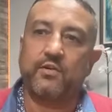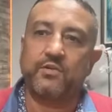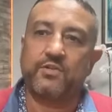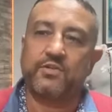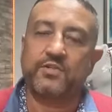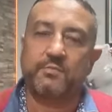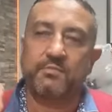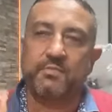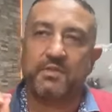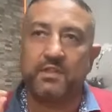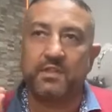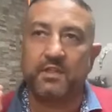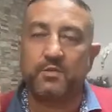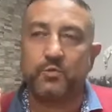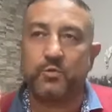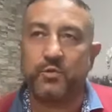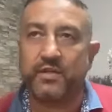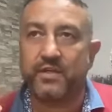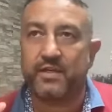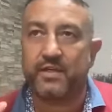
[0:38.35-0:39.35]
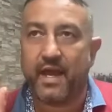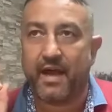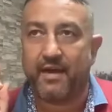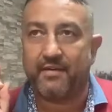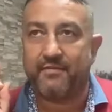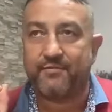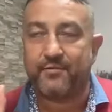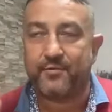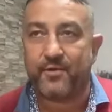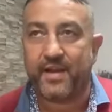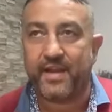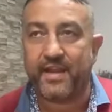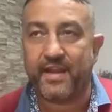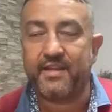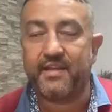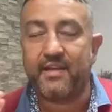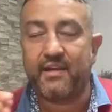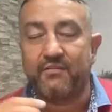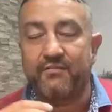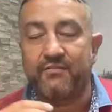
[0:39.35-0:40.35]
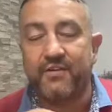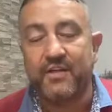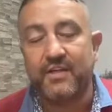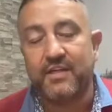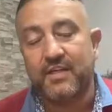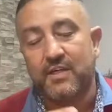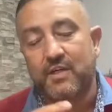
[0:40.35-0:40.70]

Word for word: or something that we're afraid of